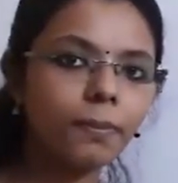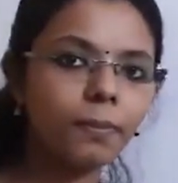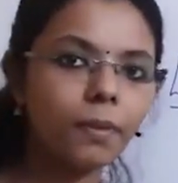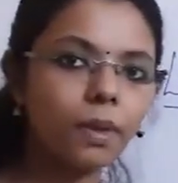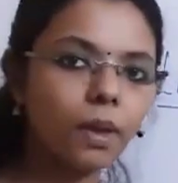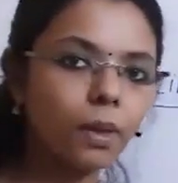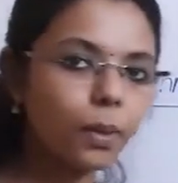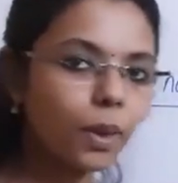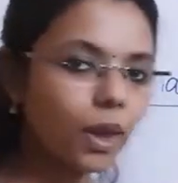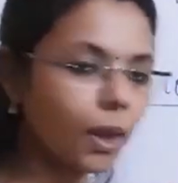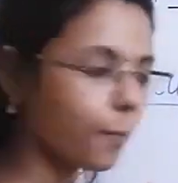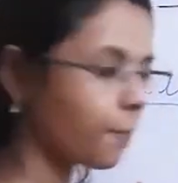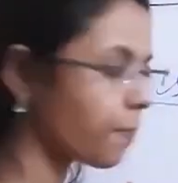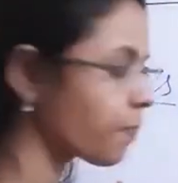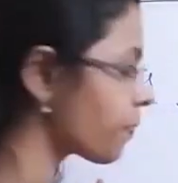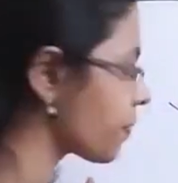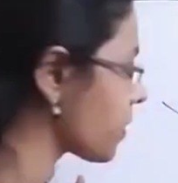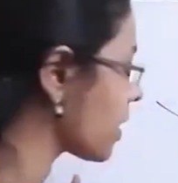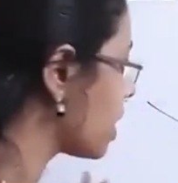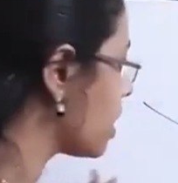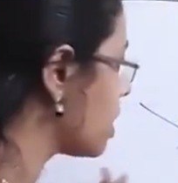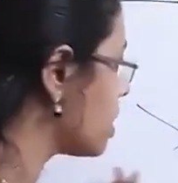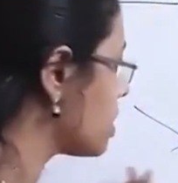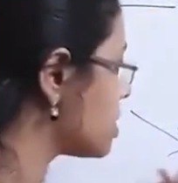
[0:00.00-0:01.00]
Okay,
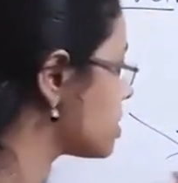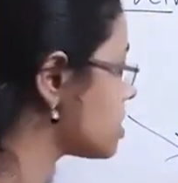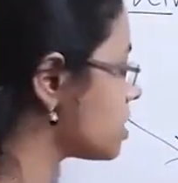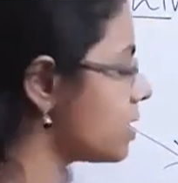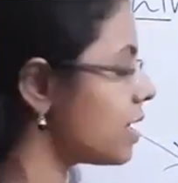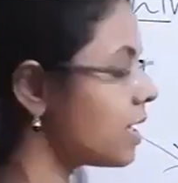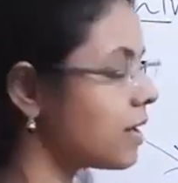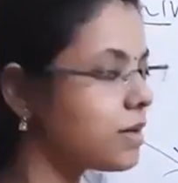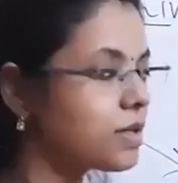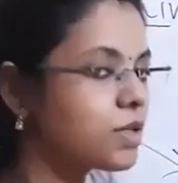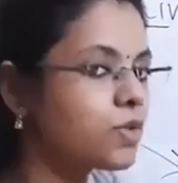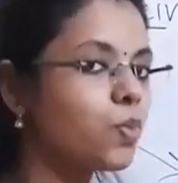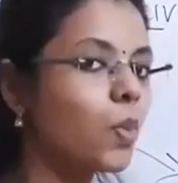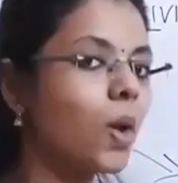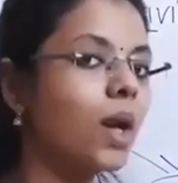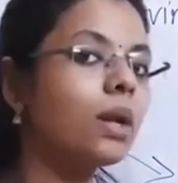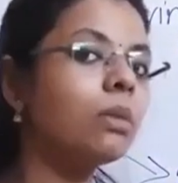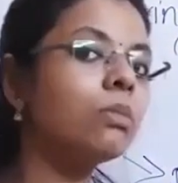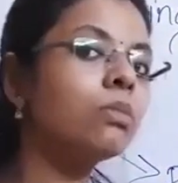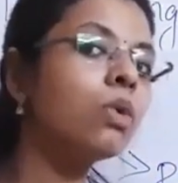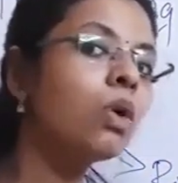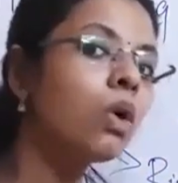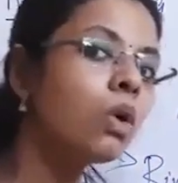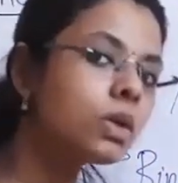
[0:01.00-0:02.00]
there is
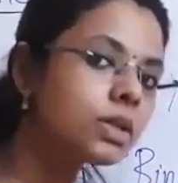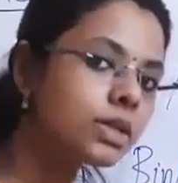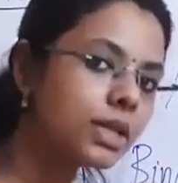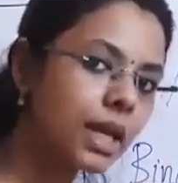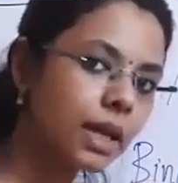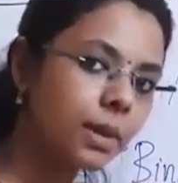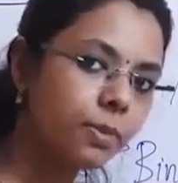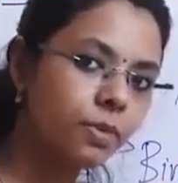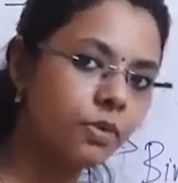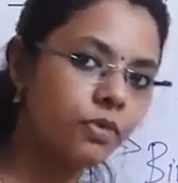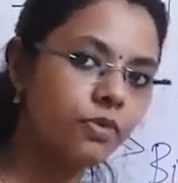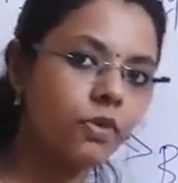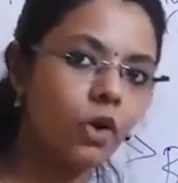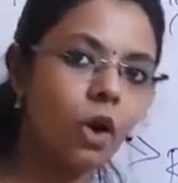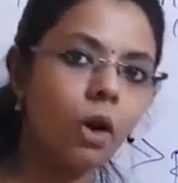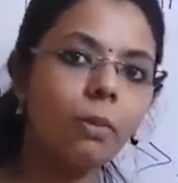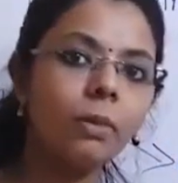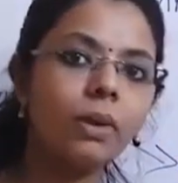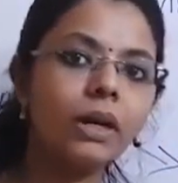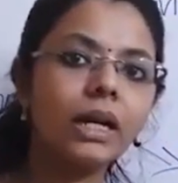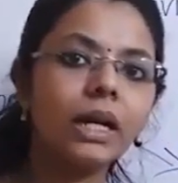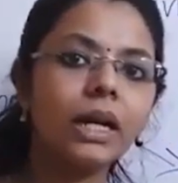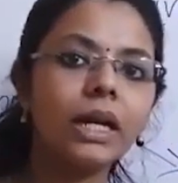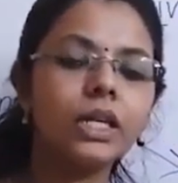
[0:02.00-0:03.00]
one more type of
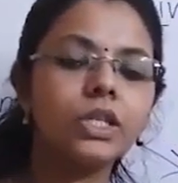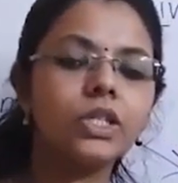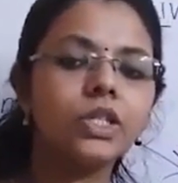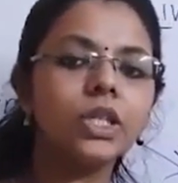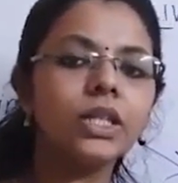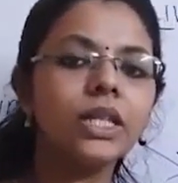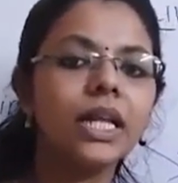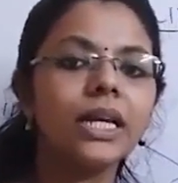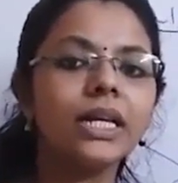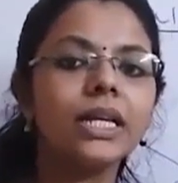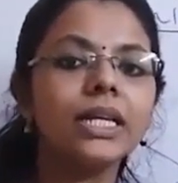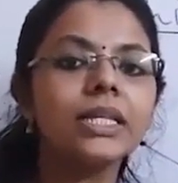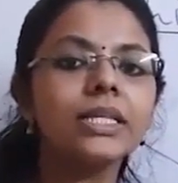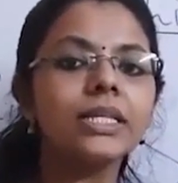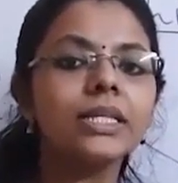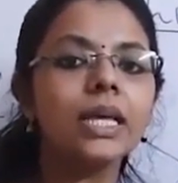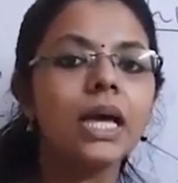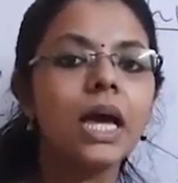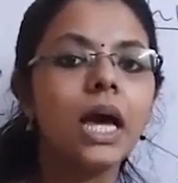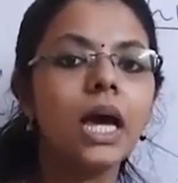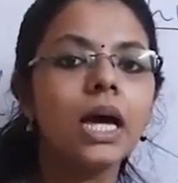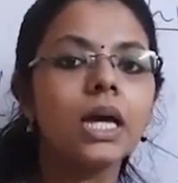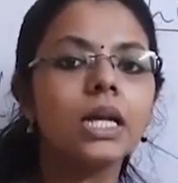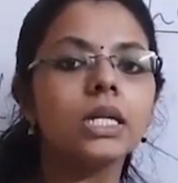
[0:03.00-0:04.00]
nomenclature, that is
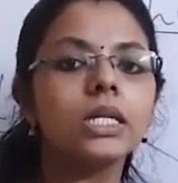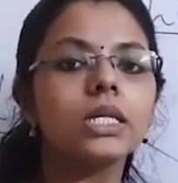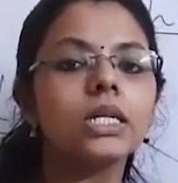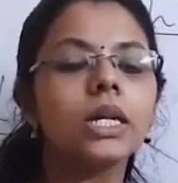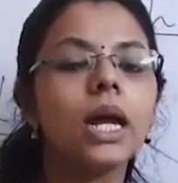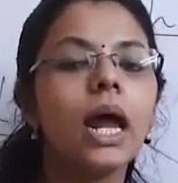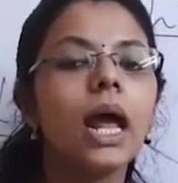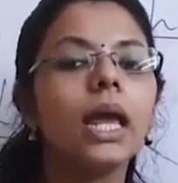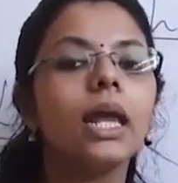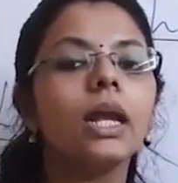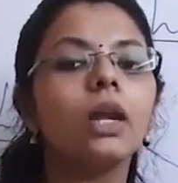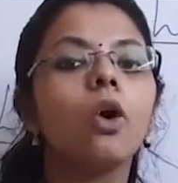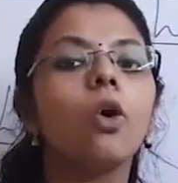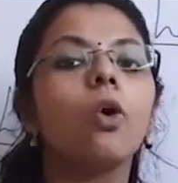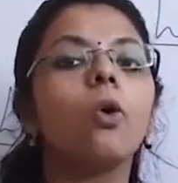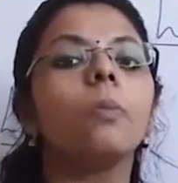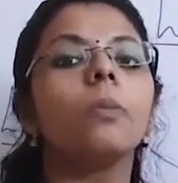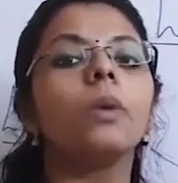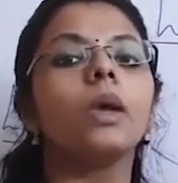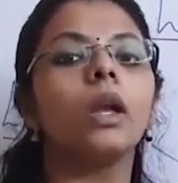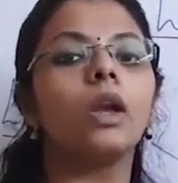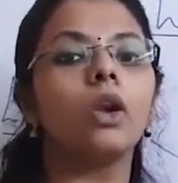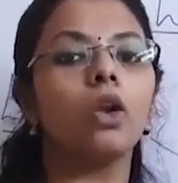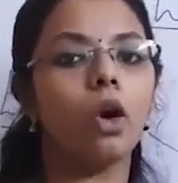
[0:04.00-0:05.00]

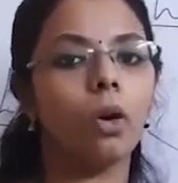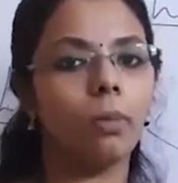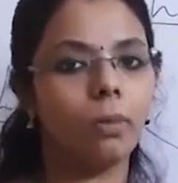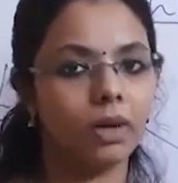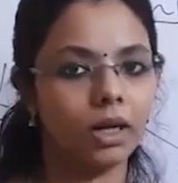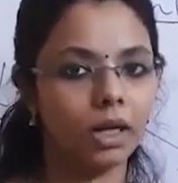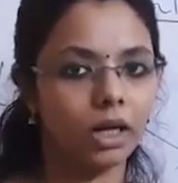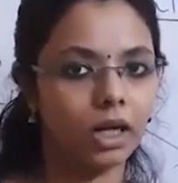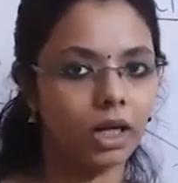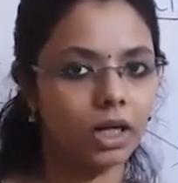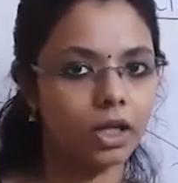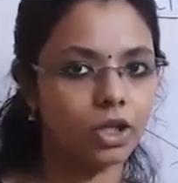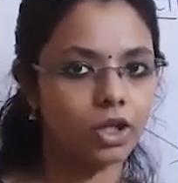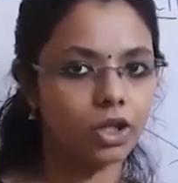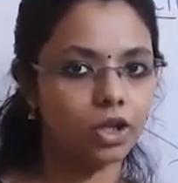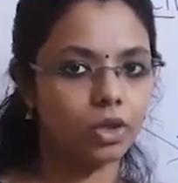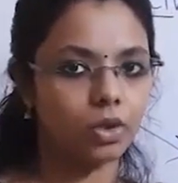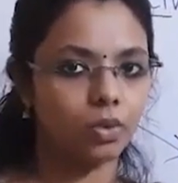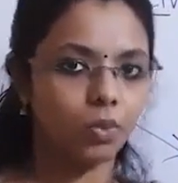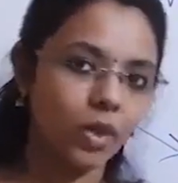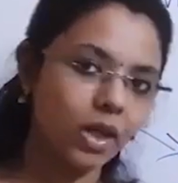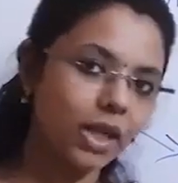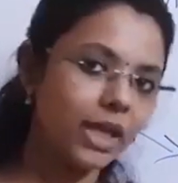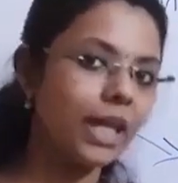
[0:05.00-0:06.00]
trinomial nomenclature.
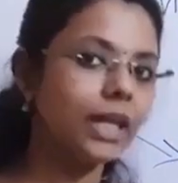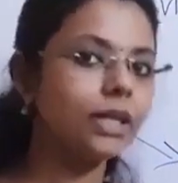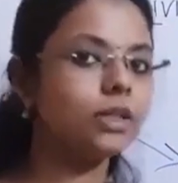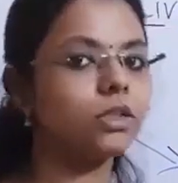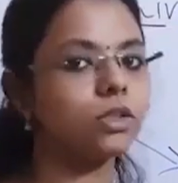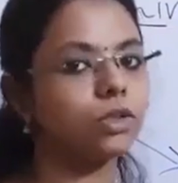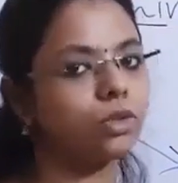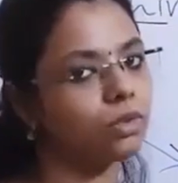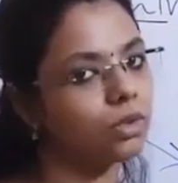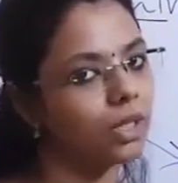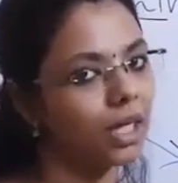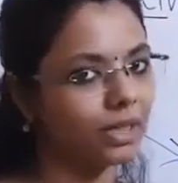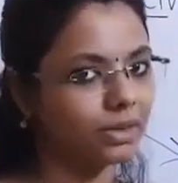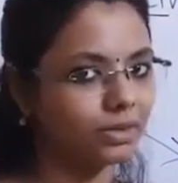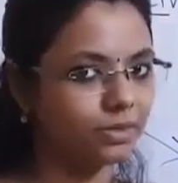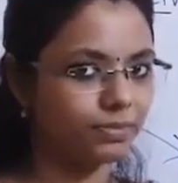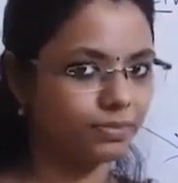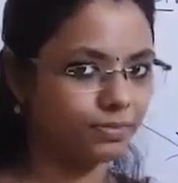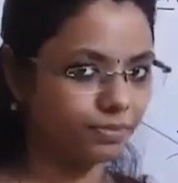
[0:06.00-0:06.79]
We'll get into that